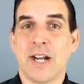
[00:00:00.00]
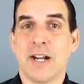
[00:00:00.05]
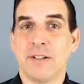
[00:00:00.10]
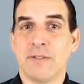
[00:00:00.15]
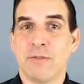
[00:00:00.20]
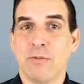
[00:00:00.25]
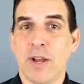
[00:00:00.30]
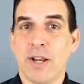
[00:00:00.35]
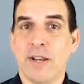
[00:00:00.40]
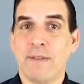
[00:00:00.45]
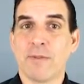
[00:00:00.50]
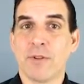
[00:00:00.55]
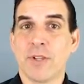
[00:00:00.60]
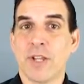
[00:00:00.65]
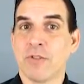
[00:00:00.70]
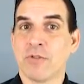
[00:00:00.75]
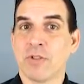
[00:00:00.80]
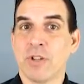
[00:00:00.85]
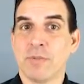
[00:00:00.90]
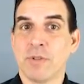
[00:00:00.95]
of waiting for
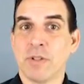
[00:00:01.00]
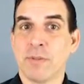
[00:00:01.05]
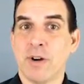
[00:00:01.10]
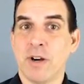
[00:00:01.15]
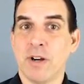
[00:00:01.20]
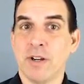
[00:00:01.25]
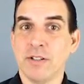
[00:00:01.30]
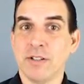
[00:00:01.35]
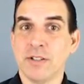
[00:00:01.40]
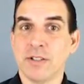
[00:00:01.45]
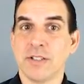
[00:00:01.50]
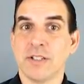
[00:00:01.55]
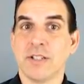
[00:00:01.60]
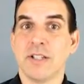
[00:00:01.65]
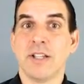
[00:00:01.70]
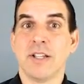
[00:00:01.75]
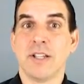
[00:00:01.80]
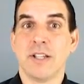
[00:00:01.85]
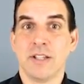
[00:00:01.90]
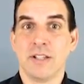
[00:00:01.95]
that trip to Mars?
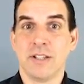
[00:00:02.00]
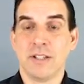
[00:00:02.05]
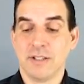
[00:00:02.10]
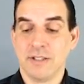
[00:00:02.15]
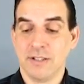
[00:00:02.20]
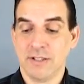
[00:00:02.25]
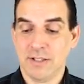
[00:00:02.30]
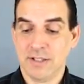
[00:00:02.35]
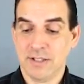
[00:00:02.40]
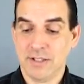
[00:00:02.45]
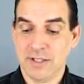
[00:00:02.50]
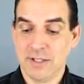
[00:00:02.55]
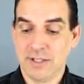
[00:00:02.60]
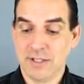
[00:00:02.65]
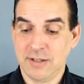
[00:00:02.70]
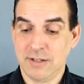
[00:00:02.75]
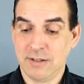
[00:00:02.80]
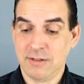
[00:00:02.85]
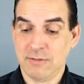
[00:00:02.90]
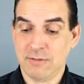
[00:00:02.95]

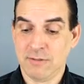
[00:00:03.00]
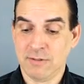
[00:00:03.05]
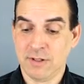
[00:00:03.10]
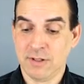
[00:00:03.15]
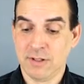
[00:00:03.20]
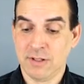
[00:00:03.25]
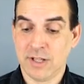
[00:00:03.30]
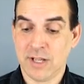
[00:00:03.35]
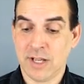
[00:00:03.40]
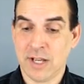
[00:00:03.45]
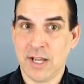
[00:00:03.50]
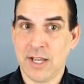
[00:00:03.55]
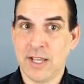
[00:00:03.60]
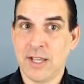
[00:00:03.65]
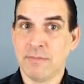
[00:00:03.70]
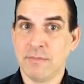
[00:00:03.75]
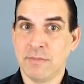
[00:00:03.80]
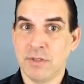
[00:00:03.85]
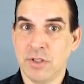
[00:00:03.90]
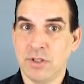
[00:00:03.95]
Well, I
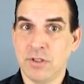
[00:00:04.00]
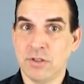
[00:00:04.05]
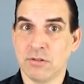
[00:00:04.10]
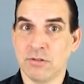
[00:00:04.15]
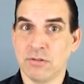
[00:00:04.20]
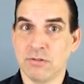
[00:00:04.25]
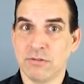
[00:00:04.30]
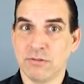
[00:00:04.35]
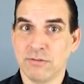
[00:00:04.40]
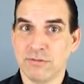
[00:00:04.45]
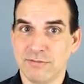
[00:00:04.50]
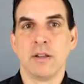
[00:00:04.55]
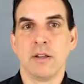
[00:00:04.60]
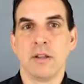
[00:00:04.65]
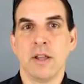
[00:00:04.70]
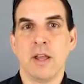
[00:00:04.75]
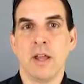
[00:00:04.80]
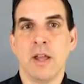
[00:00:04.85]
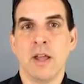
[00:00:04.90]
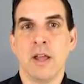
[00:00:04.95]
am too.
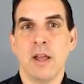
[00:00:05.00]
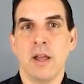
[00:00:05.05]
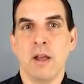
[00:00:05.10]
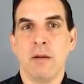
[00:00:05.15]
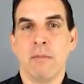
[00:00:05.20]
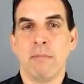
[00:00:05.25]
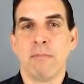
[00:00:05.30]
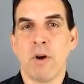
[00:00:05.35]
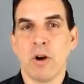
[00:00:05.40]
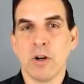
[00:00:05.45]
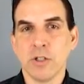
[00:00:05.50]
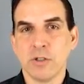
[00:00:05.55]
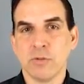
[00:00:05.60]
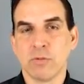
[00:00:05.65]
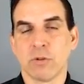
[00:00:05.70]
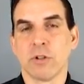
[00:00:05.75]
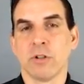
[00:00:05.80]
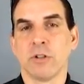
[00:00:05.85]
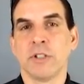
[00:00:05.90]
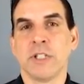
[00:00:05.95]
Mars
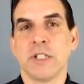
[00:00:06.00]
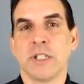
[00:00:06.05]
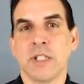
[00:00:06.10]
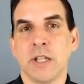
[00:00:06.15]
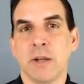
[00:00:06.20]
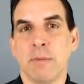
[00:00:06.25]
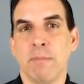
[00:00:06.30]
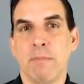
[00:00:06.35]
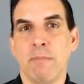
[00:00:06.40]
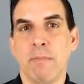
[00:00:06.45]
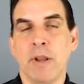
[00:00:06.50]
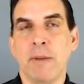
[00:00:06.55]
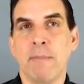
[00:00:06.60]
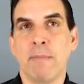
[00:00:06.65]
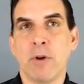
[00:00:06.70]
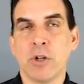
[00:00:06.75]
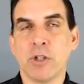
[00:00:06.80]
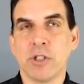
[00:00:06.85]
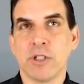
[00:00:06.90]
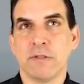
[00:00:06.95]
World is an
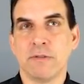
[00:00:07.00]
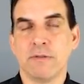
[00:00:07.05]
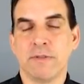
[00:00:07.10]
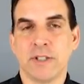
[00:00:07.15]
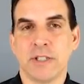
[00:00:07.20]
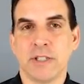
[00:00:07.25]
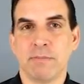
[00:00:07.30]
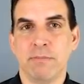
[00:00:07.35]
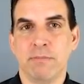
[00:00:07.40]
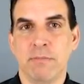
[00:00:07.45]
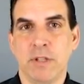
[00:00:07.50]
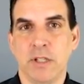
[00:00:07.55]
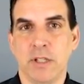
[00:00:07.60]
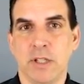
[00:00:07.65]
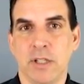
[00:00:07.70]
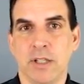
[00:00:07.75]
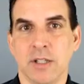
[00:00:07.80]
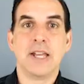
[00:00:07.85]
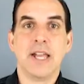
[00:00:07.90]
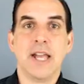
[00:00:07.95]
immersive,
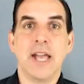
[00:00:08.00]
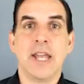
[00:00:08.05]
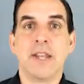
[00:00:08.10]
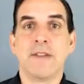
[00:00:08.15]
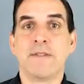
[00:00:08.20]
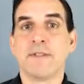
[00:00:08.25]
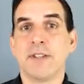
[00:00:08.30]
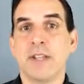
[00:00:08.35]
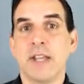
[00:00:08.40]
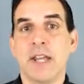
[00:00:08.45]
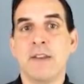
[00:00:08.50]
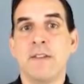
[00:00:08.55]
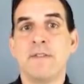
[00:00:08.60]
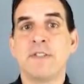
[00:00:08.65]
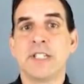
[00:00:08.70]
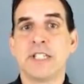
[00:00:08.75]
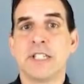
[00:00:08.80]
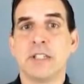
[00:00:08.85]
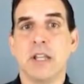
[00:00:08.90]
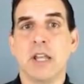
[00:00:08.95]
and if
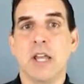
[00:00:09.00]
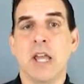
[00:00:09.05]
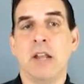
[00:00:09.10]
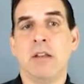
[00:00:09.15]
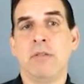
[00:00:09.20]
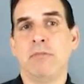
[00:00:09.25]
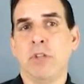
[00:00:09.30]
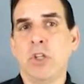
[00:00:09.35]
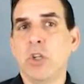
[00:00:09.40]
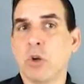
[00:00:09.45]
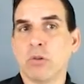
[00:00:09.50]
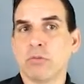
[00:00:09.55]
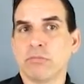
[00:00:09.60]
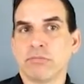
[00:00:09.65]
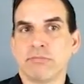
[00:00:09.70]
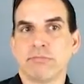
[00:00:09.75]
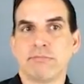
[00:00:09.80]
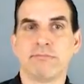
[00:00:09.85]
this, and you know,